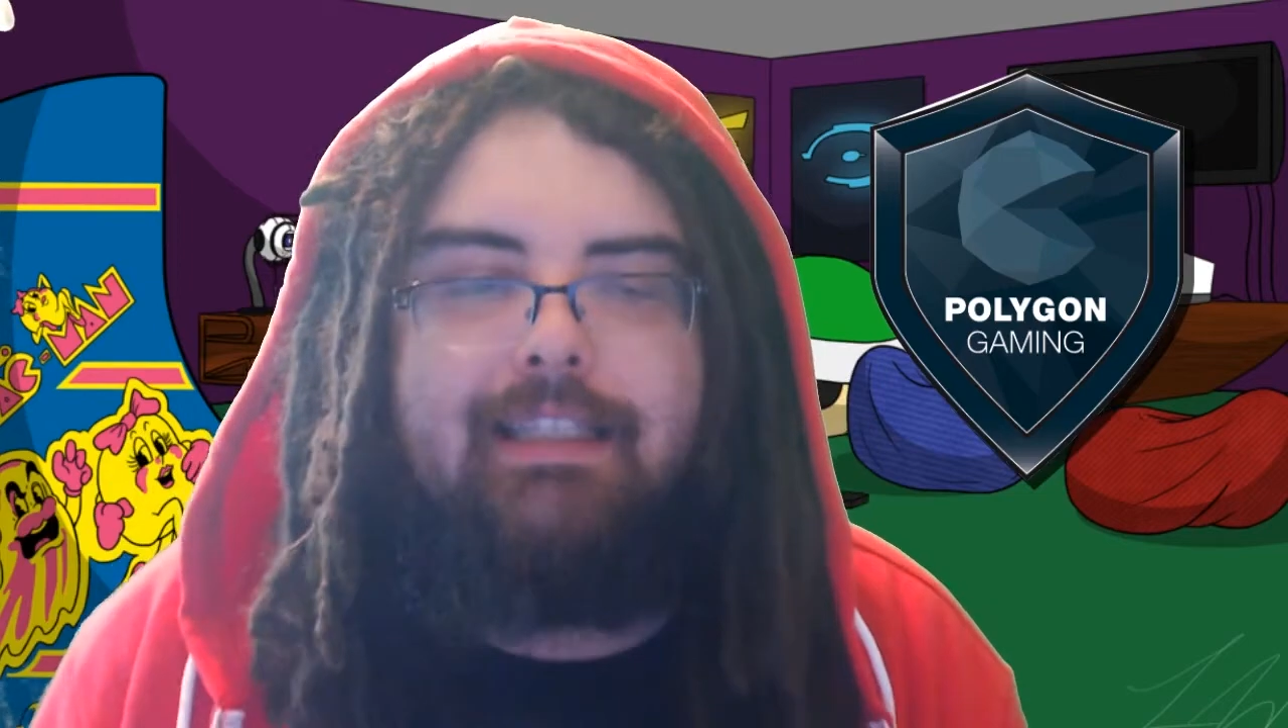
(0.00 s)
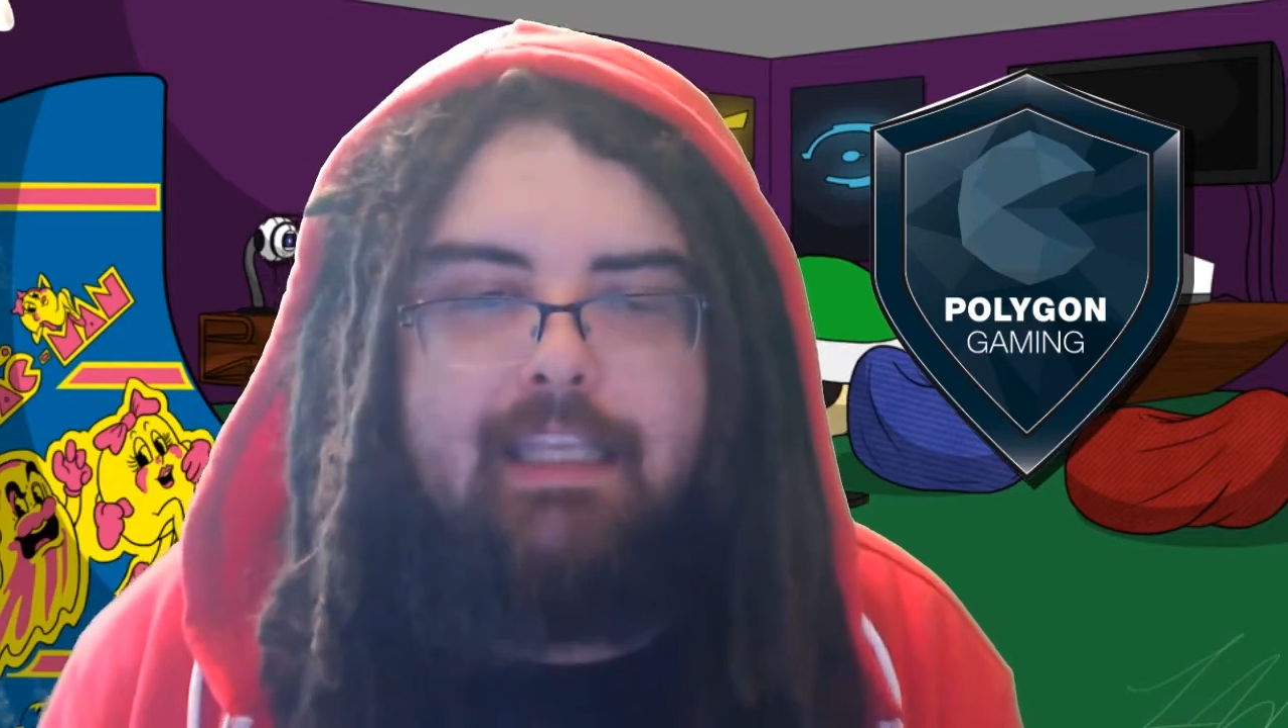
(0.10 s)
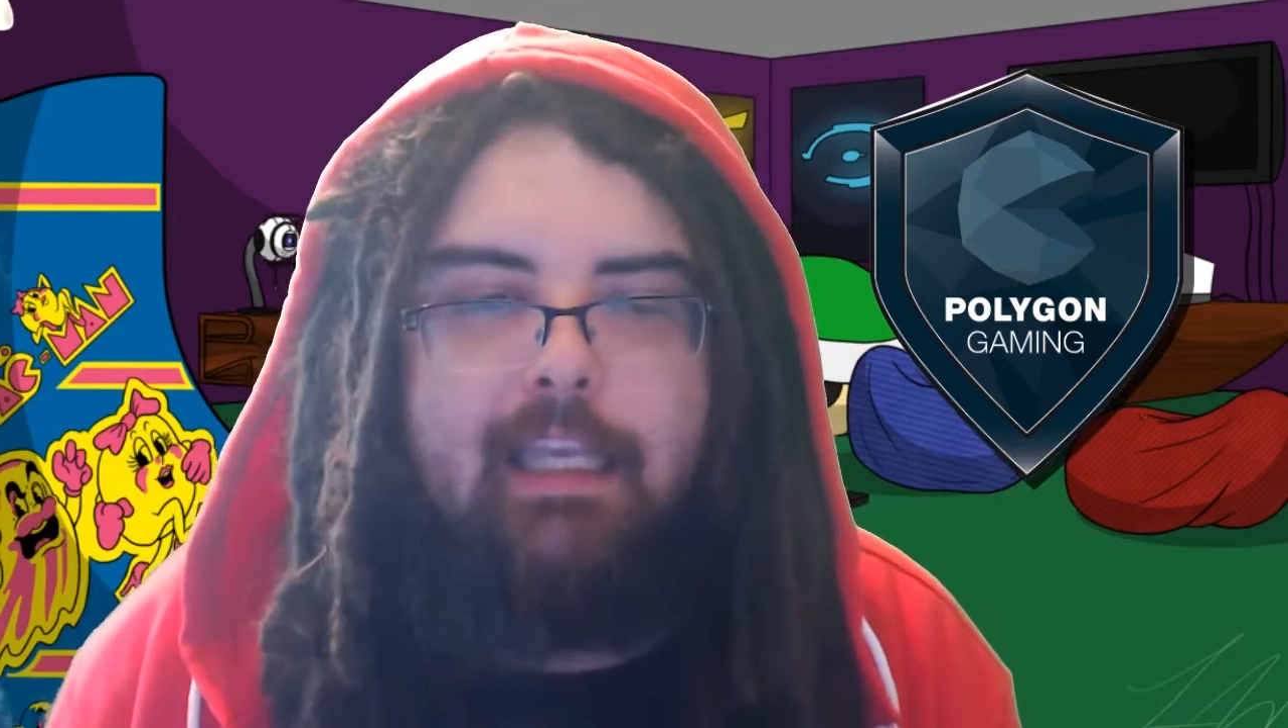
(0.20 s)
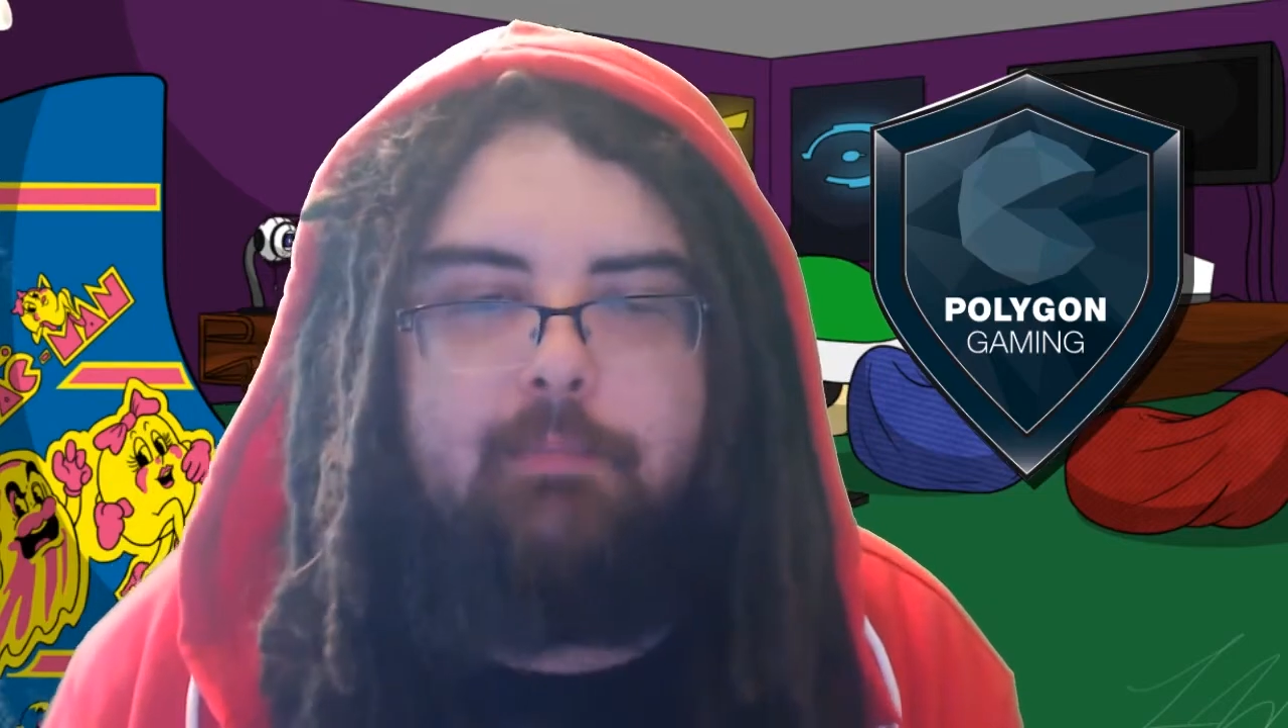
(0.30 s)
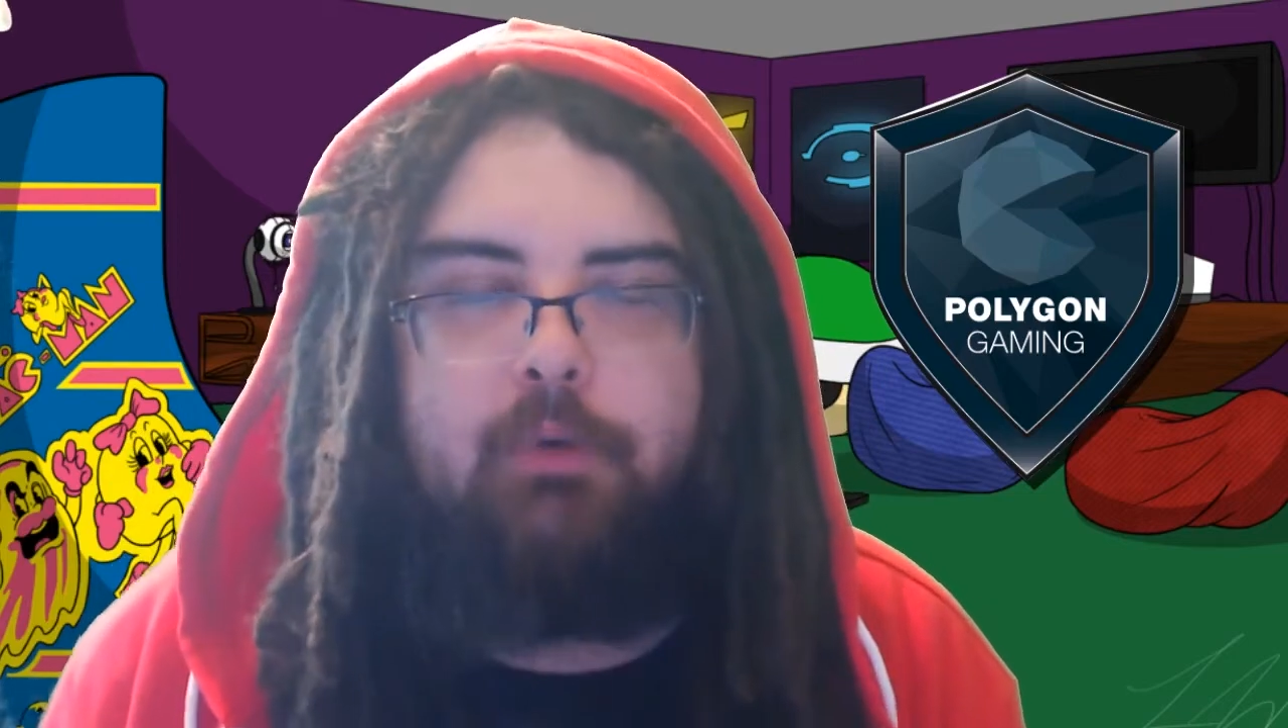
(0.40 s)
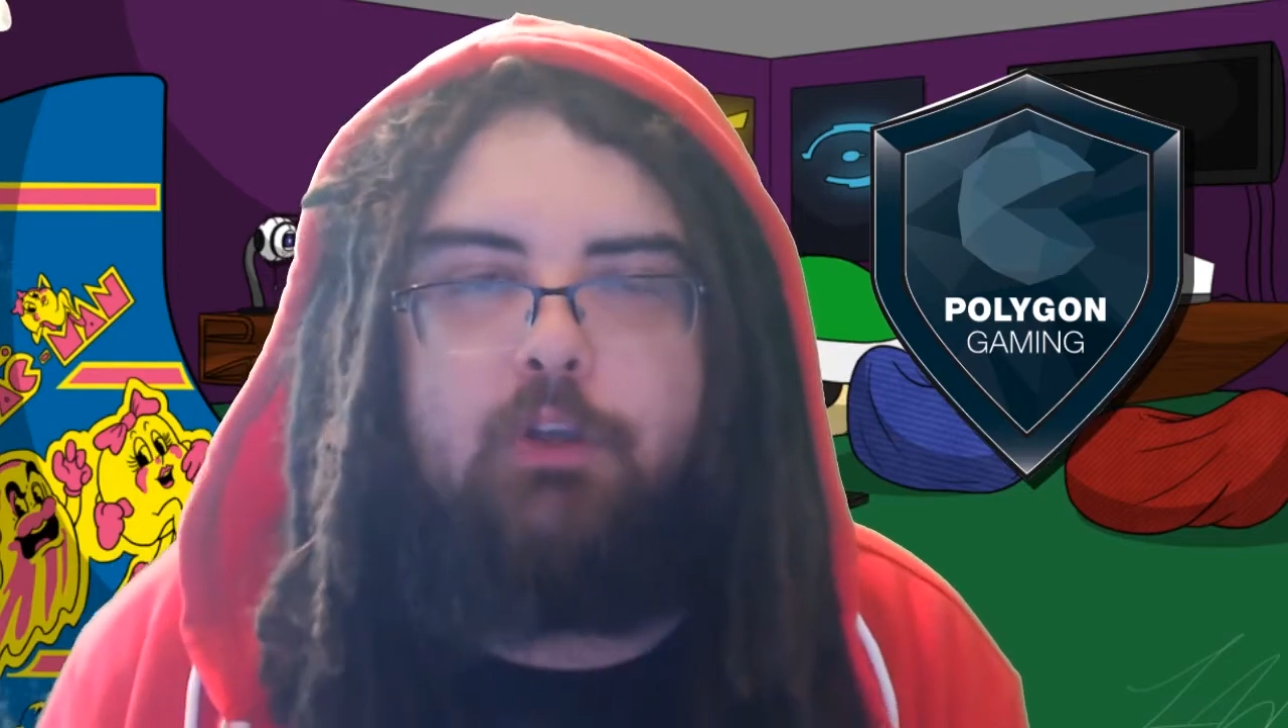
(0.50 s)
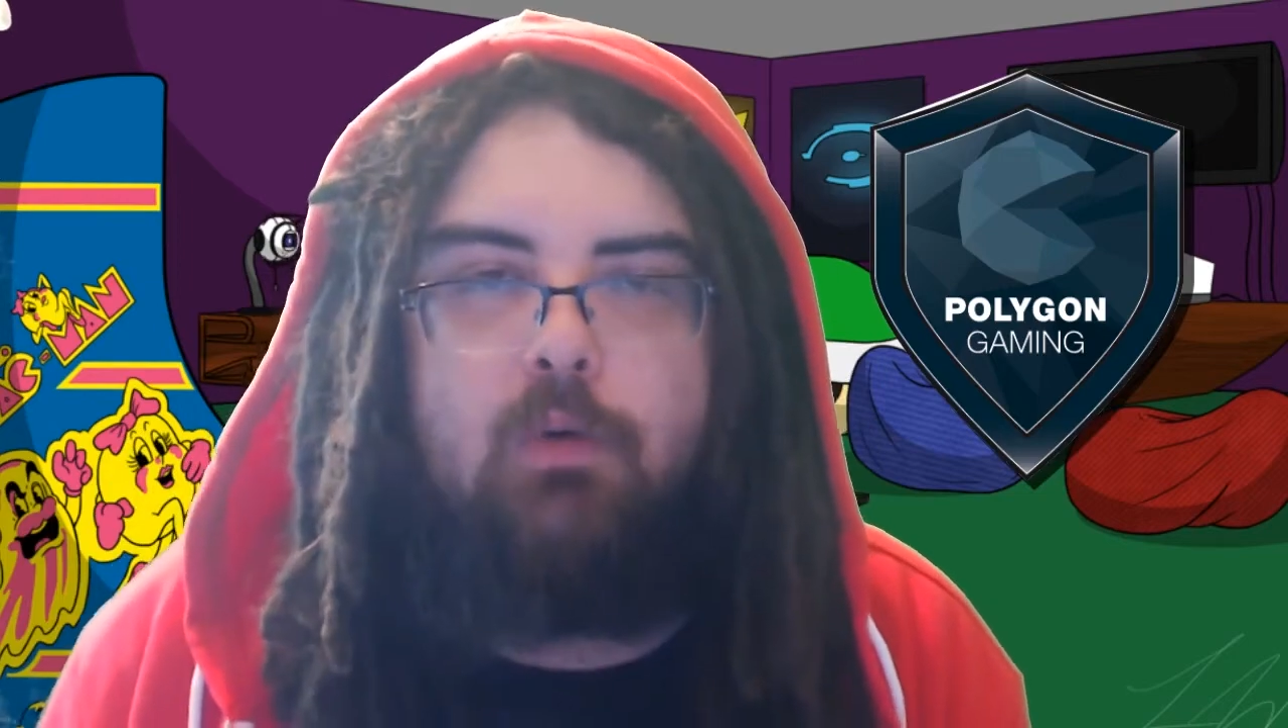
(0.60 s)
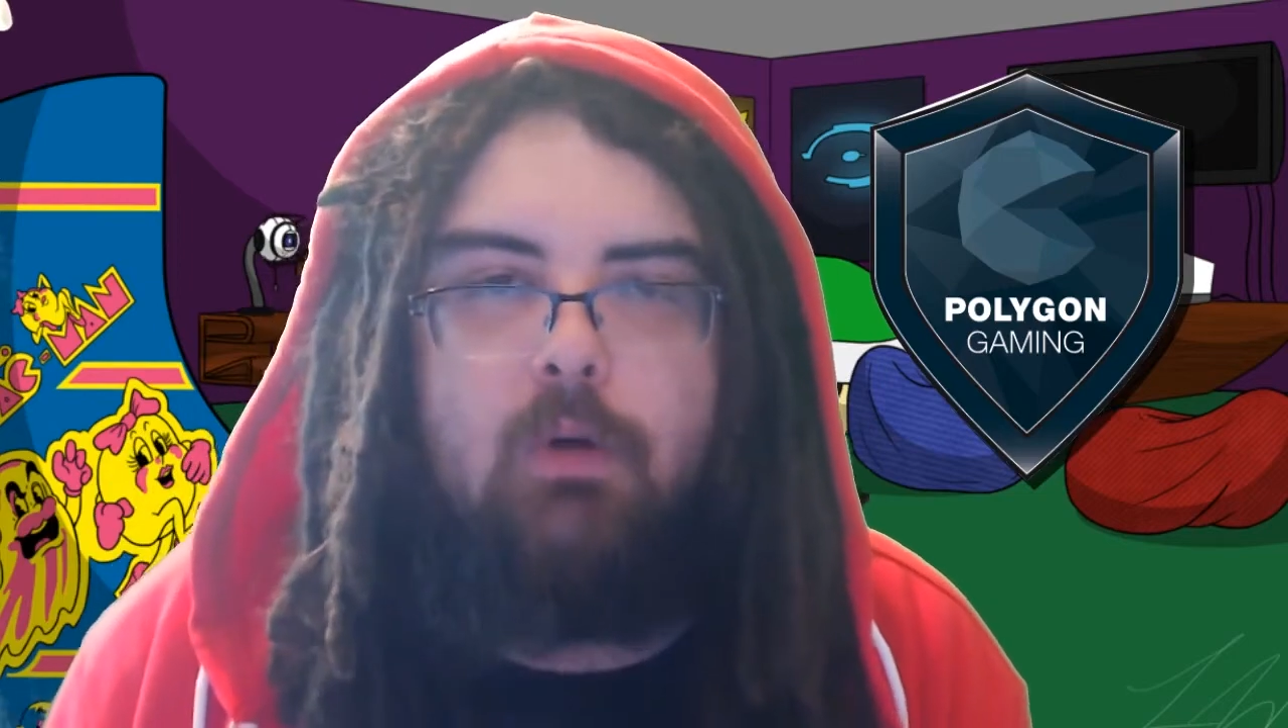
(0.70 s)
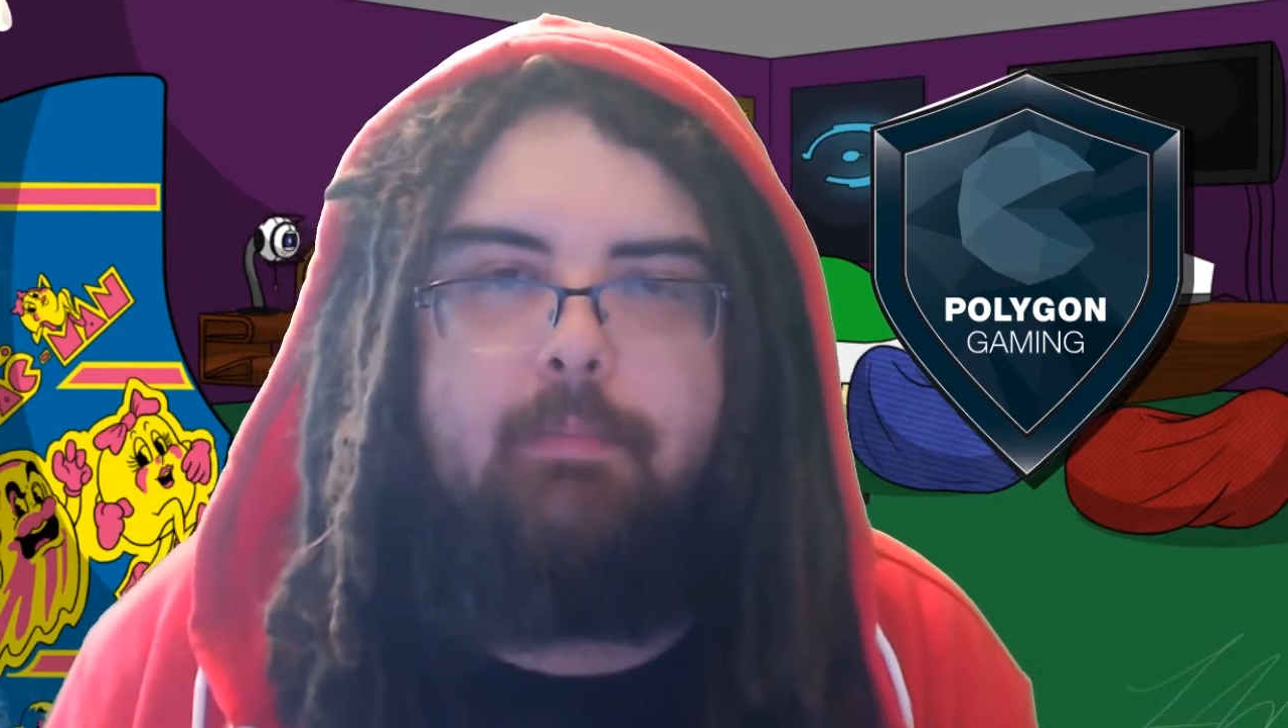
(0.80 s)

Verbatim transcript: Keep your